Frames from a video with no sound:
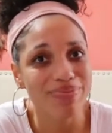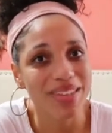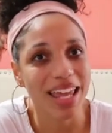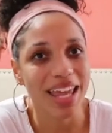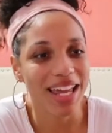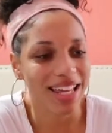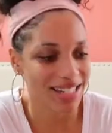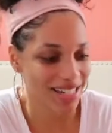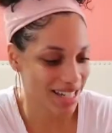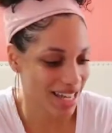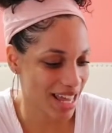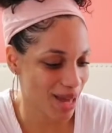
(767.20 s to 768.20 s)
and
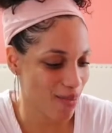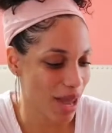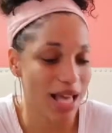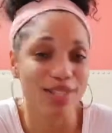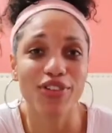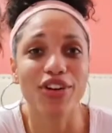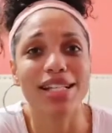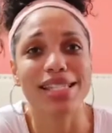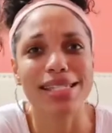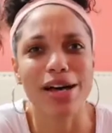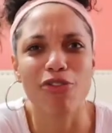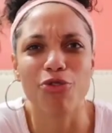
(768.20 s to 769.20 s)
it pays for
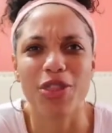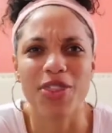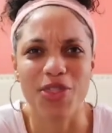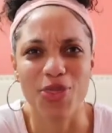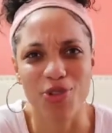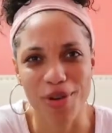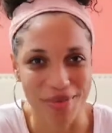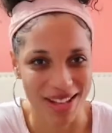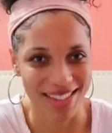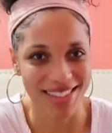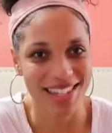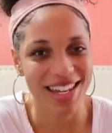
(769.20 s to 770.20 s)
itself within 3
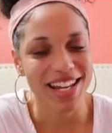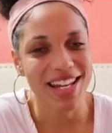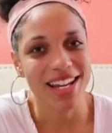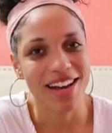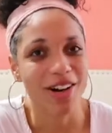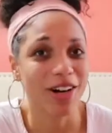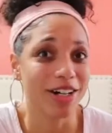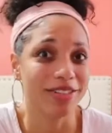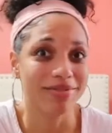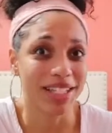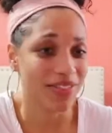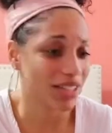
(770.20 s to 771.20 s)
months
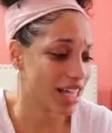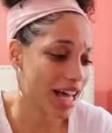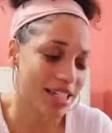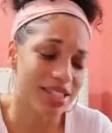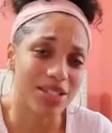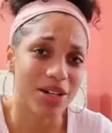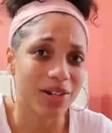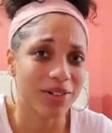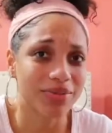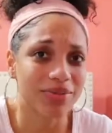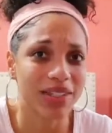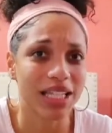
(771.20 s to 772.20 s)
or even less.
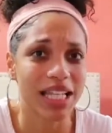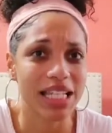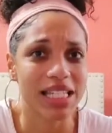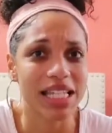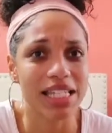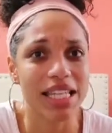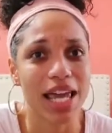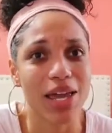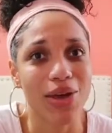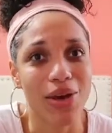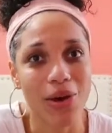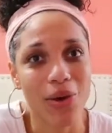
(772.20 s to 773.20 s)
So this is a
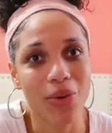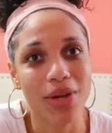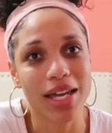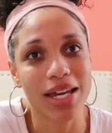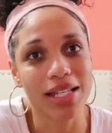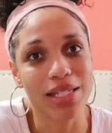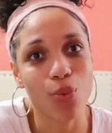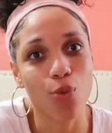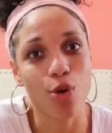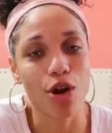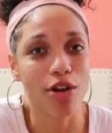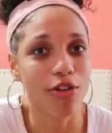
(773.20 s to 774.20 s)
go, and it's
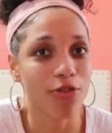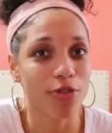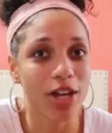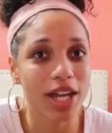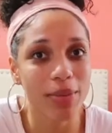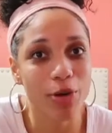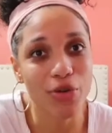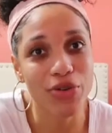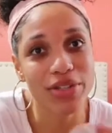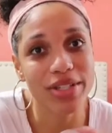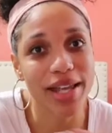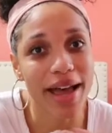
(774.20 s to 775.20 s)
worry free most of
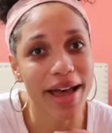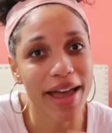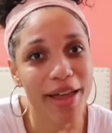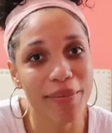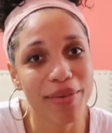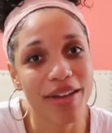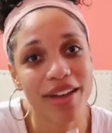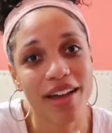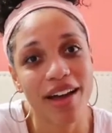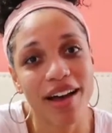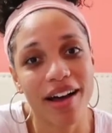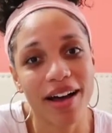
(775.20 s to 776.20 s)
the time.
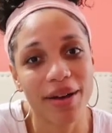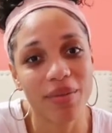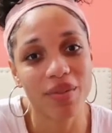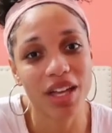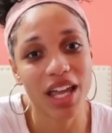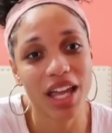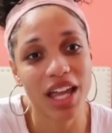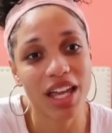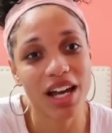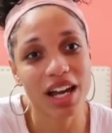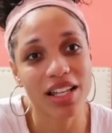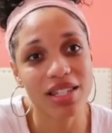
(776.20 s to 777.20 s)
And
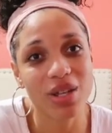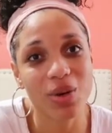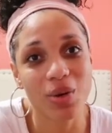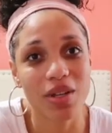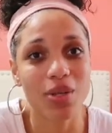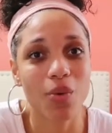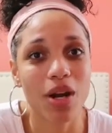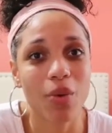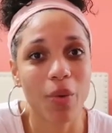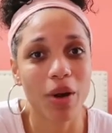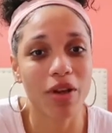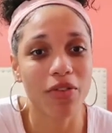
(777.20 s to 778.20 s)
honestly, who doesn't want a
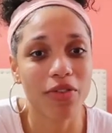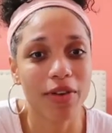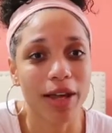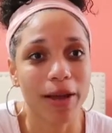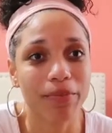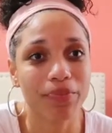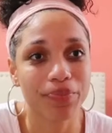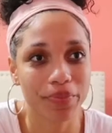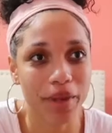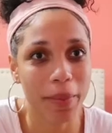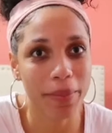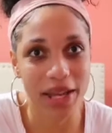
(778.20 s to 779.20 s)
worry free
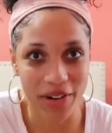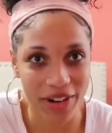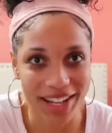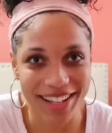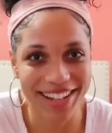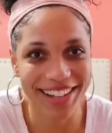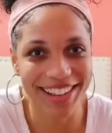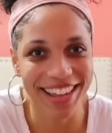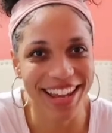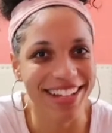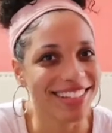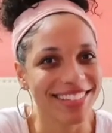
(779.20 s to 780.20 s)
period?
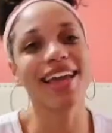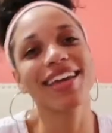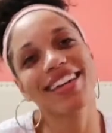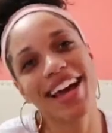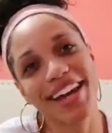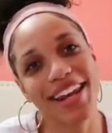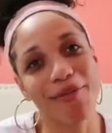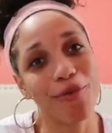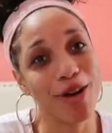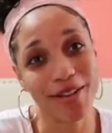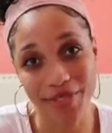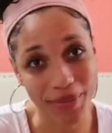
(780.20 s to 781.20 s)
Like, I cannot name
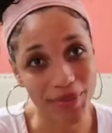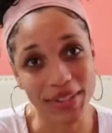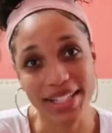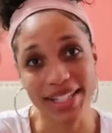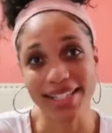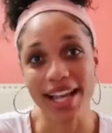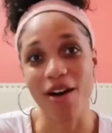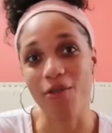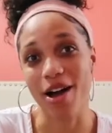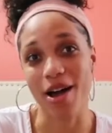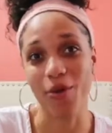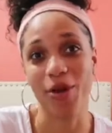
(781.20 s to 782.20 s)
one female that does not
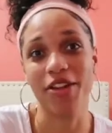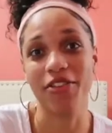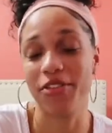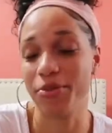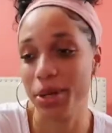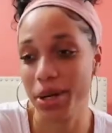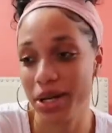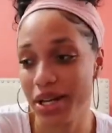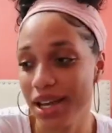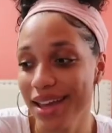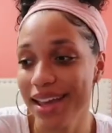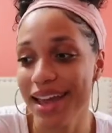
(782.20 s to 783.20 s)
want a worry free period,
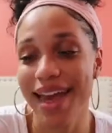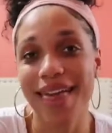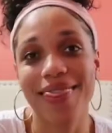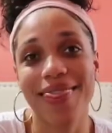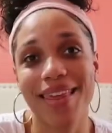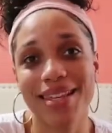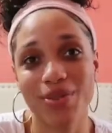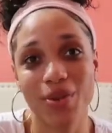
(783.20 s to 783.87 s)
and this will